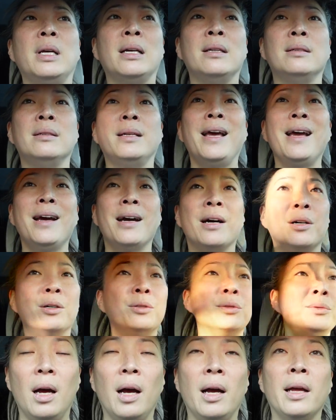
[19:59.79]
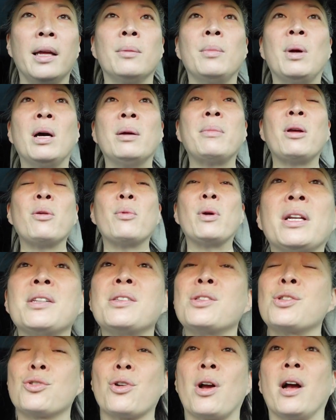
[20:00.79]
And now I am on my to
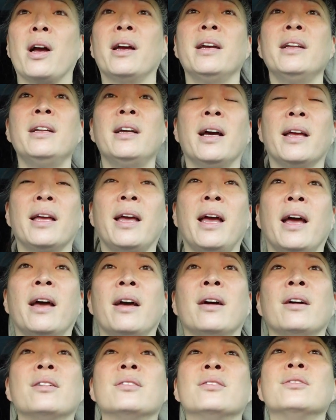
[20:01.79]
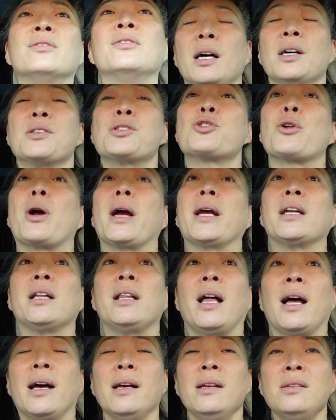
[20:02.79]
Stride. I have a Stride
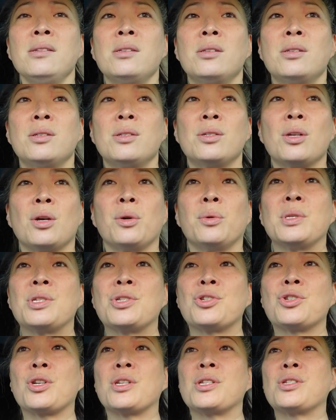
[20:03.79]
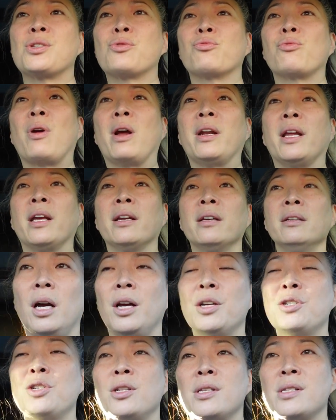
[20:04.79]
class, so it's just running.
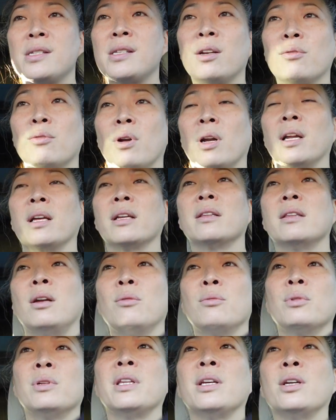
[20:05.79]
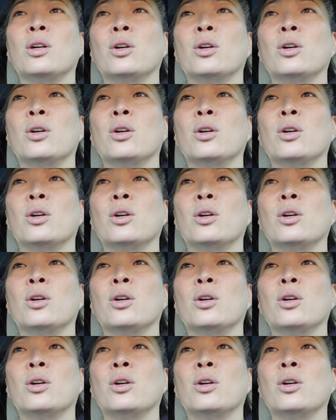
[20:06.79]
I shouldn't say running, that really